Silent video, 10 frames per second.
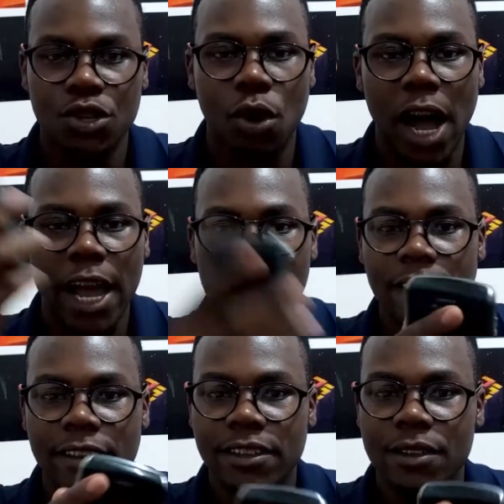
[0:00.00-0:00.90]
So I
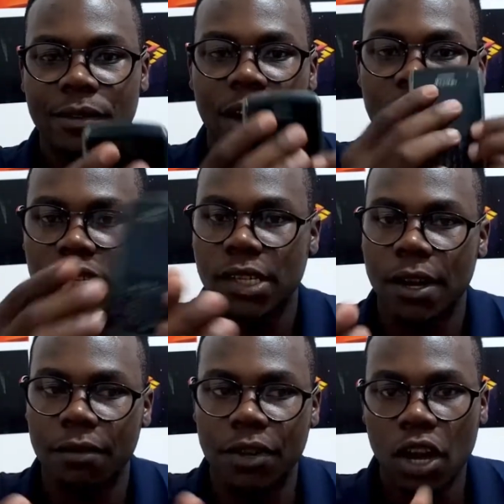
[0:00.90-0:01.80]
had this device
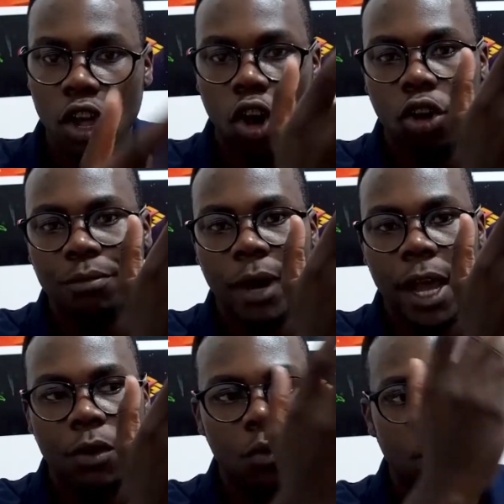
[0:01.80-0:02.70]
saved on
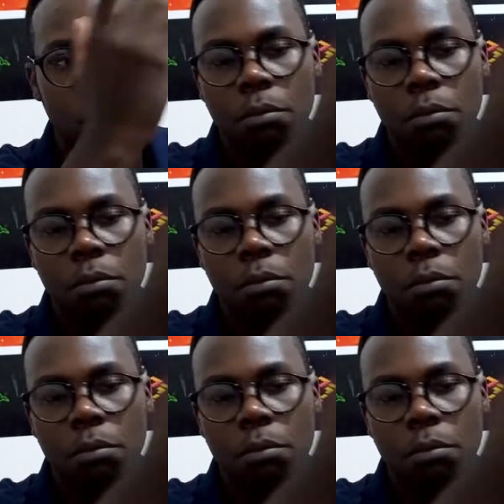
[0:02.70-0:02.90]
my